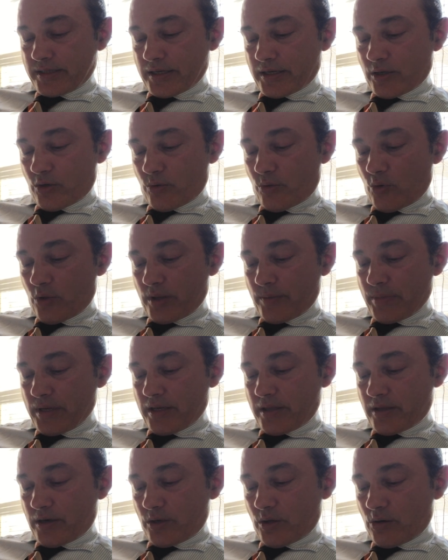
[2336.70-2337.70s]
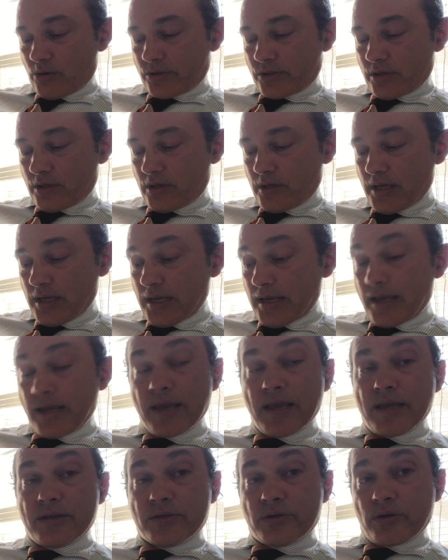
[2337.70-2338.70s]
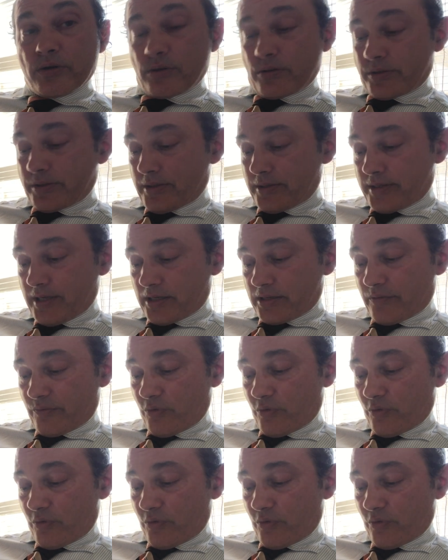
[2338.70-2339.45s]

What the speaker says: can only be the notion introduced in section